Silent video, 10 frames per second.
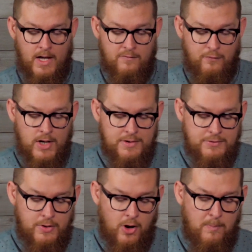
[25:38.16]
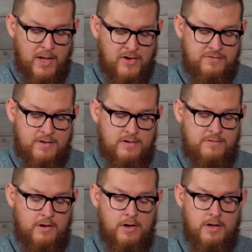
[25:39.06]
And if we're not doing our best in
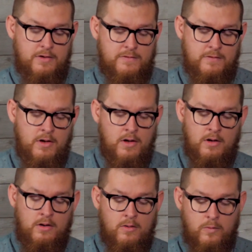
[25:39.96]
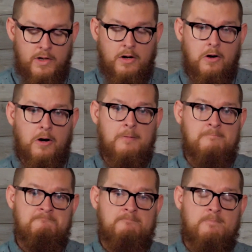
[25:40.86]
these areas, we
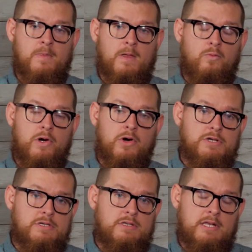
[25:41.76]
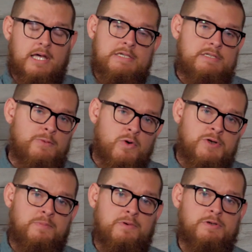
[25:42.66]
are we are just lazy
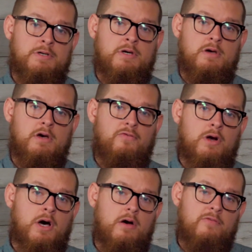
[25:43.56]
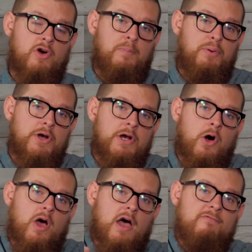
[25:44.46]
worshipers. If we're not if we're not putting
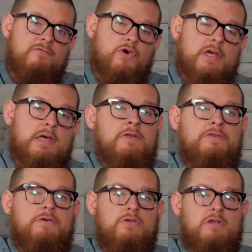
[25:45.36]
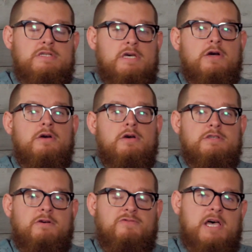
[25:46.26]
our effort into these
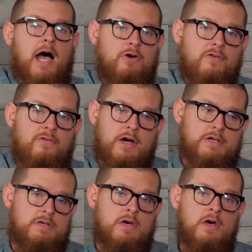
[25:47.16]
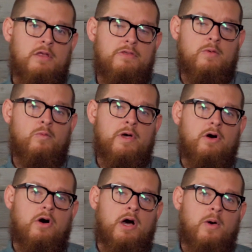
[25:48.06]
areas of sacrifice, then
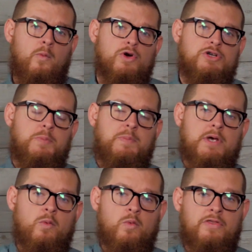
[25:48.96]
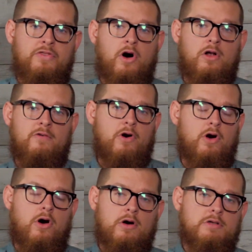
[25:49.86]
we are not worshiping with all of
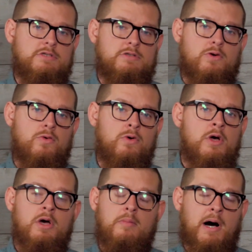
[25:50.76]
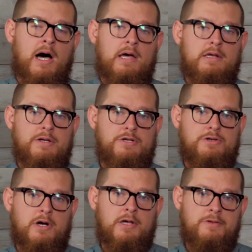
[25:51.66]
our heart, soul, mind, and
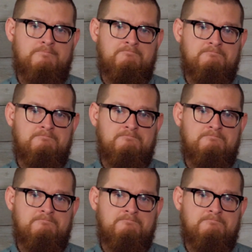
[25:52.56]
strength.